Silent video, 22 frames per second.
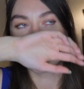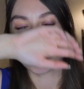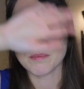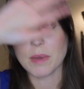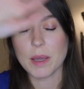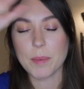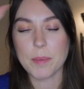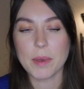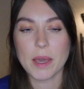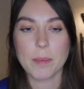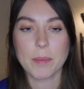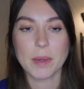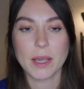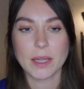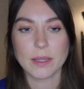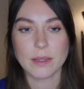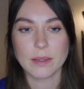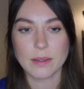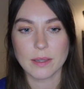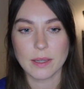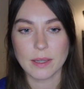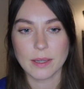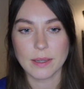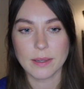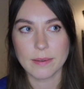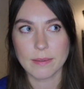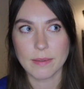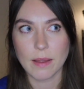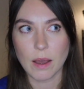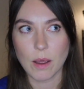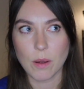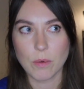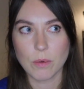Maybe I'm getting the ink
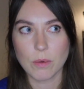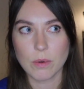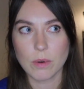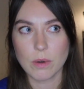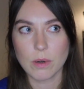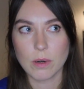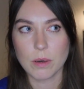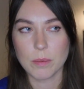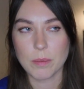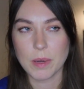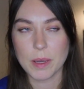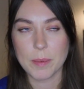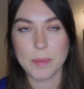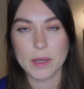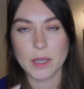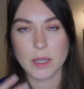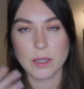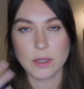now, or maybe